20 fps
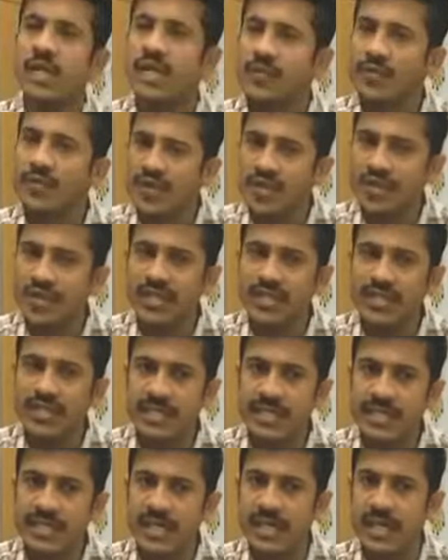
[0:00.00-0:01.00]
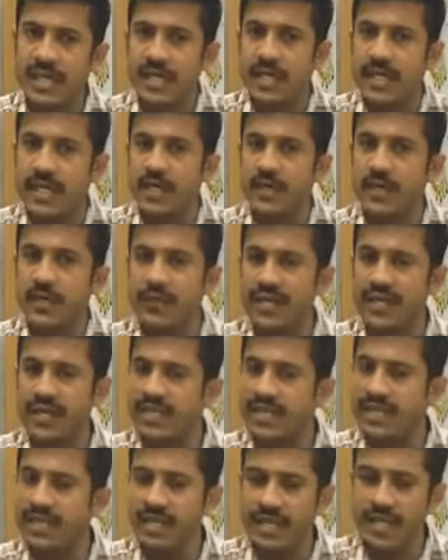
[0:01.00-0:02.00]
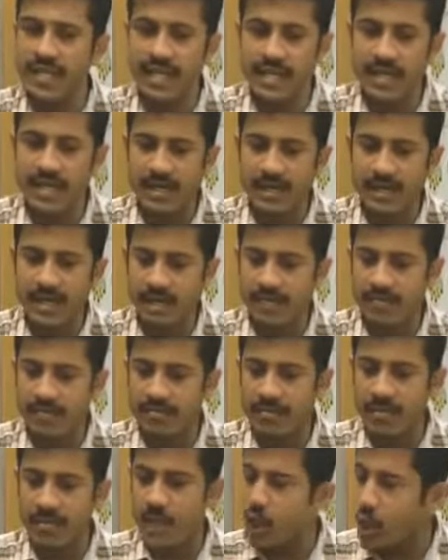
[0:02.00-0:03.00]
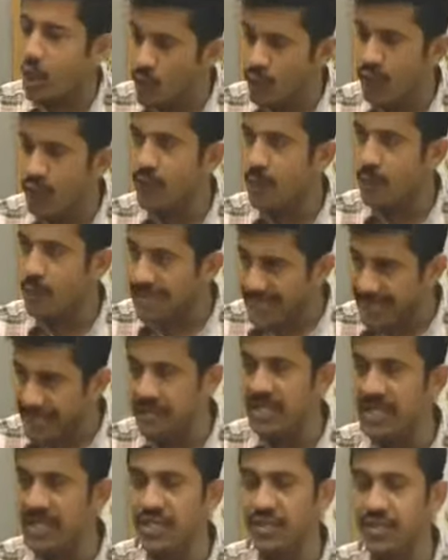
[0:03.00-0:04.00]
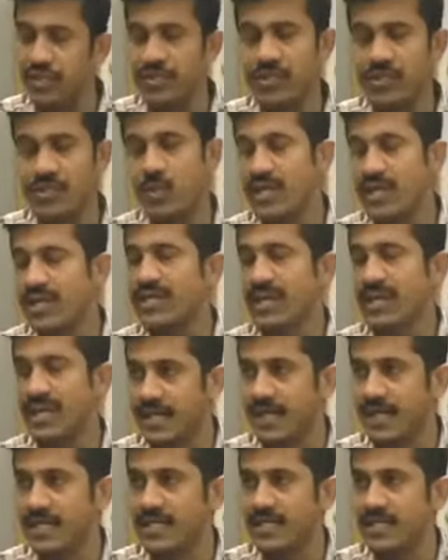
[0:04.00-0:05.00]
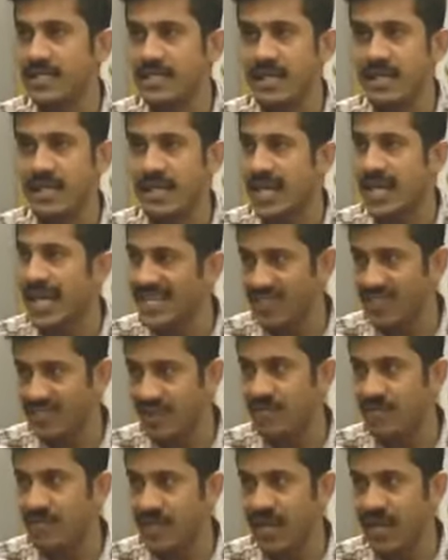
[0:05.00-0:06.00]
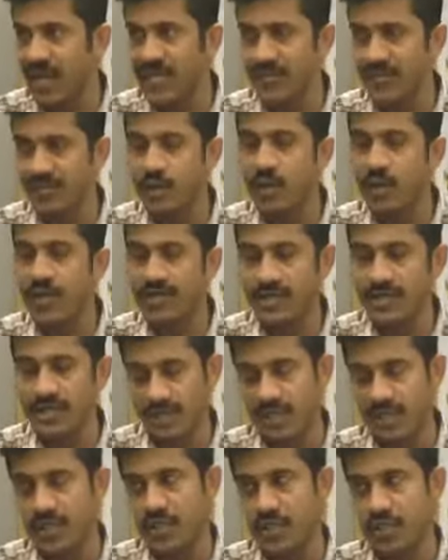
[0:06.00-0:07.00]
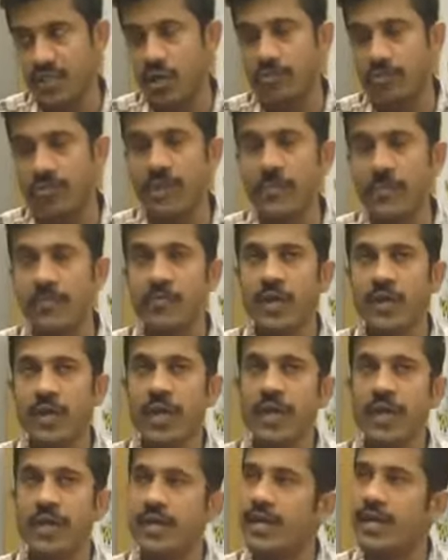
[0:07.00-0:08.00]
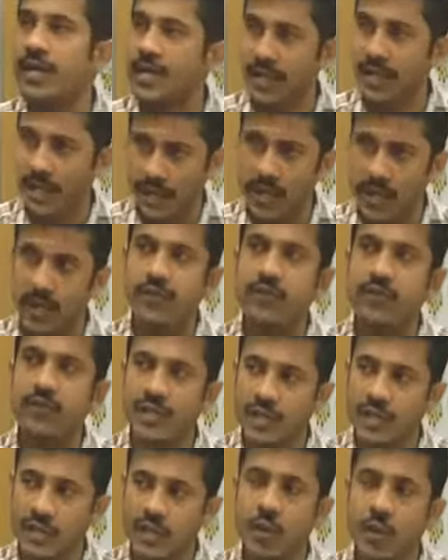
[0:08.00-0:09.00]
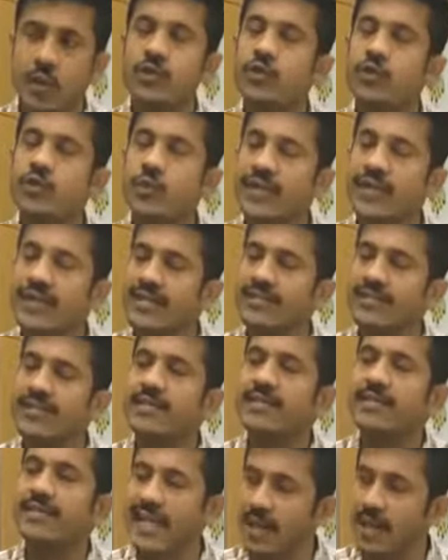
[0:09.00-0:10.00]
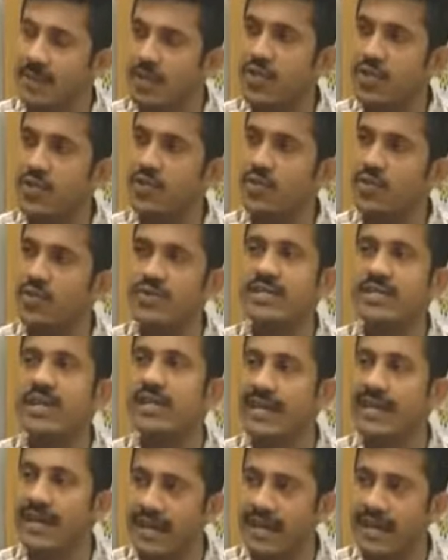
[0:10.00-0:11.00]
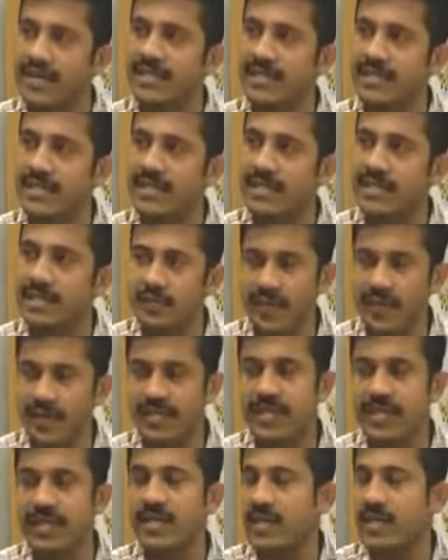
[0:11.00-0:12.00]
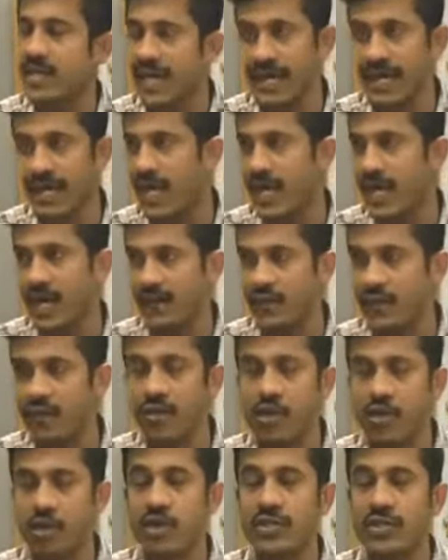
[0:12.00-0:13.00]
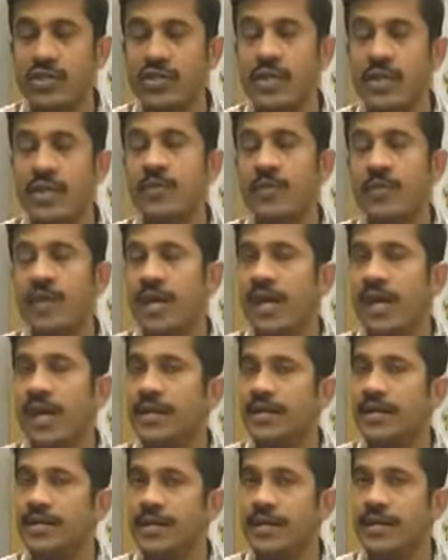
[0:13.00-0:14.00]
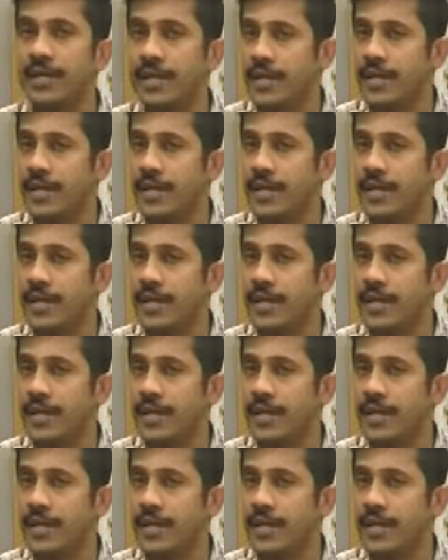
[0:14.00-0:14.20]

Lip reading: Kingfisher is, facing like a lot of multiple issues. One is like it's cash strapped; the cash flow has stopped, and of course, it is also witnessing the same issues which other airlines is facing, like high fuel cost, and